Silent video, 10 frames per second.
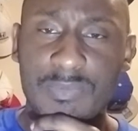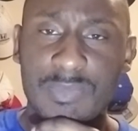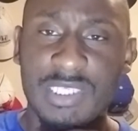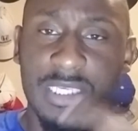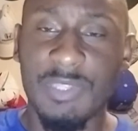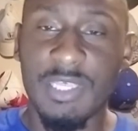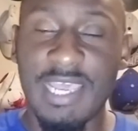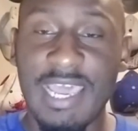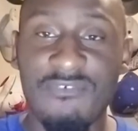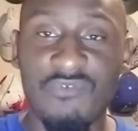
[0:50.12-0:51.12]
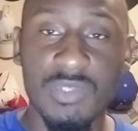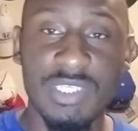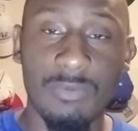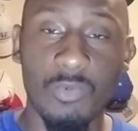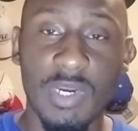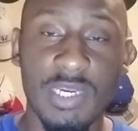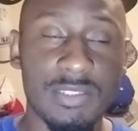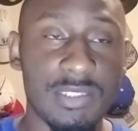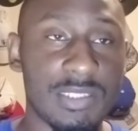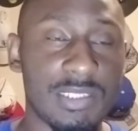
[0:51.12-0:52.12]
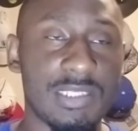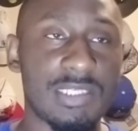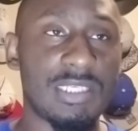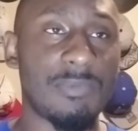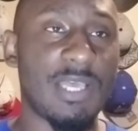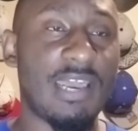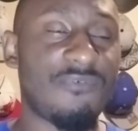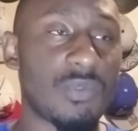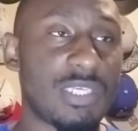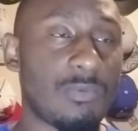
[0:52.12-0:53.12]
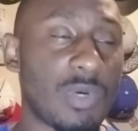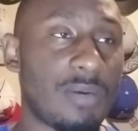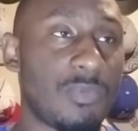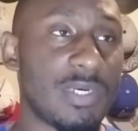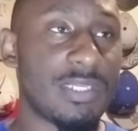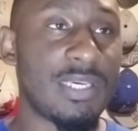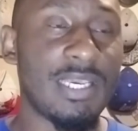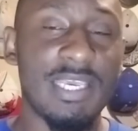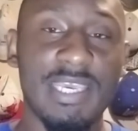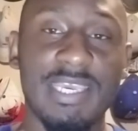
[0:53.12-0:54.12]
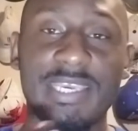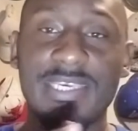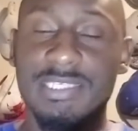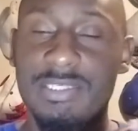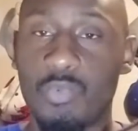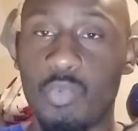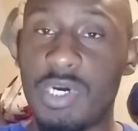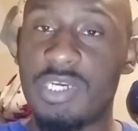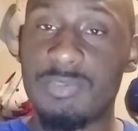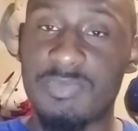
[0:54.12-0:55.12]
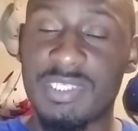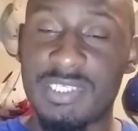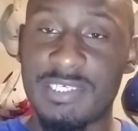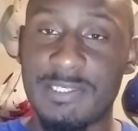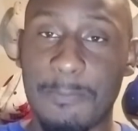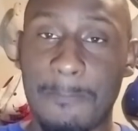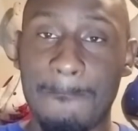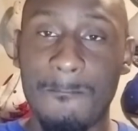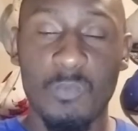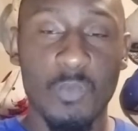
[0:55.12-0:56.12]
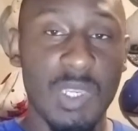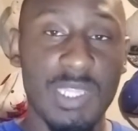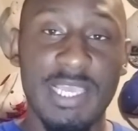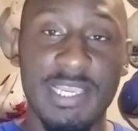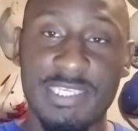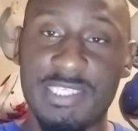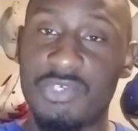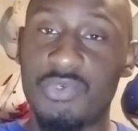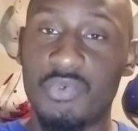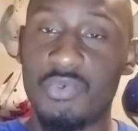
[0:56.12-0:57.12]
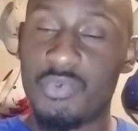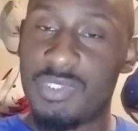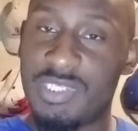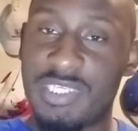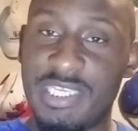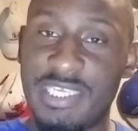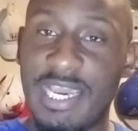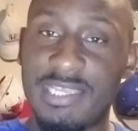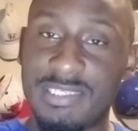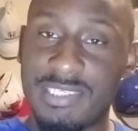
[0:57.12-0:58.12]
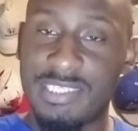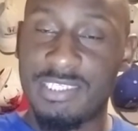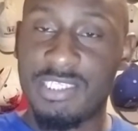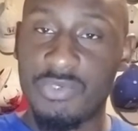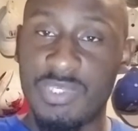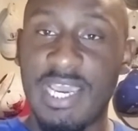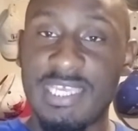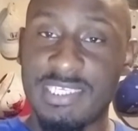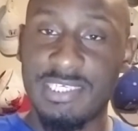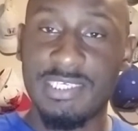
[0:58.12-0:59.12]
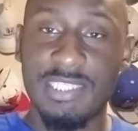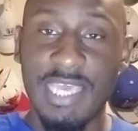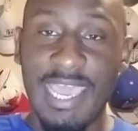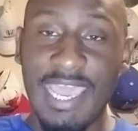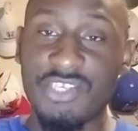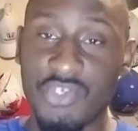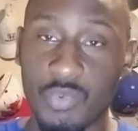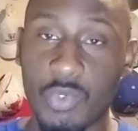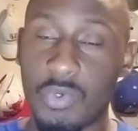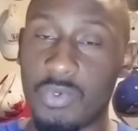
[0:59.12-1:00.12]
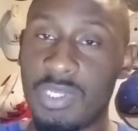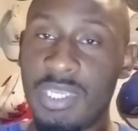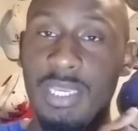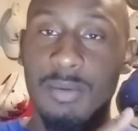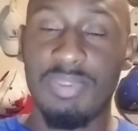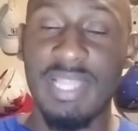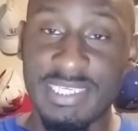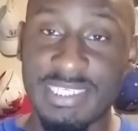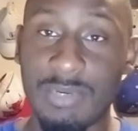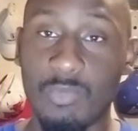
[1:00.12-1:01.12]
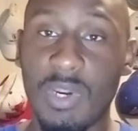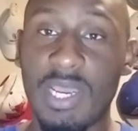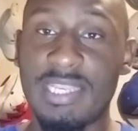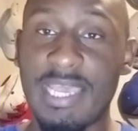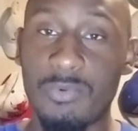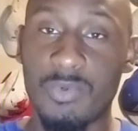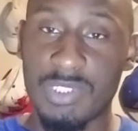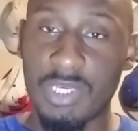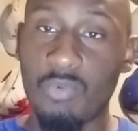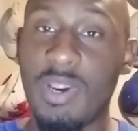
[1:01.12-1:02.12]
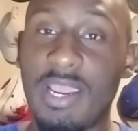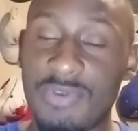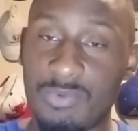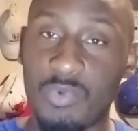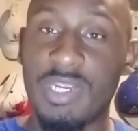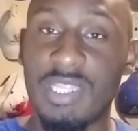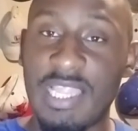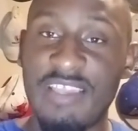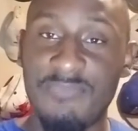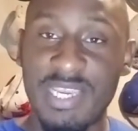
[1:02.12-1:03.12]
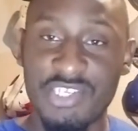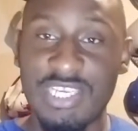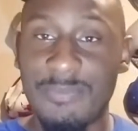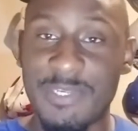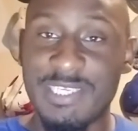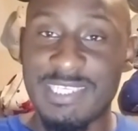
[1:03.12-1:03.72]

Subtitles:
similar to Afro Samurai, but it's 100% related to Yasuke, the actual black samurai that was around in real life back in Japanese